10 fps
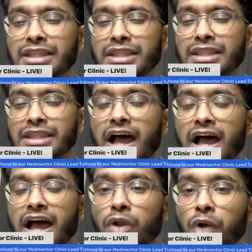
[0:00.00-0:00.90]
But there's a
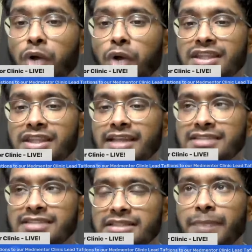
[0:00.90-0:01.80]
whole host of
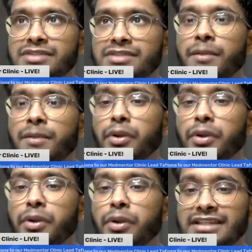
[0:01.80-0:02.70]
things. It's based on a
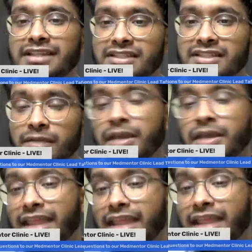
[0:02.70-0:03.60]
point-based system
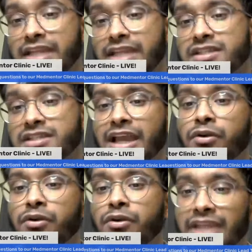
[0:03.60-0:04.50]
that changes
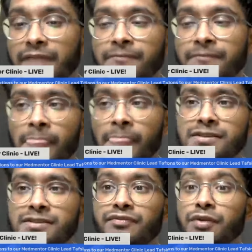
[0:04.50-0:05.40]
year on year.
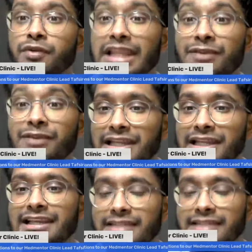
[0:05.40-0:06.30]
So if you're really,
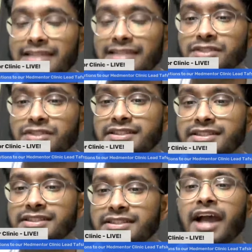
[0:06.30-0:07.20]
really keen and
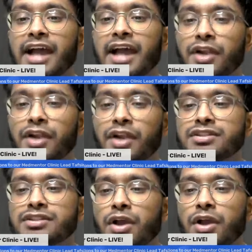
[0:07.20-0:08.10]
interested, I'd encourage
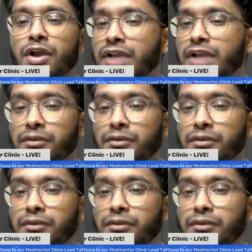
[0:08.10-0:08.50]
you to go look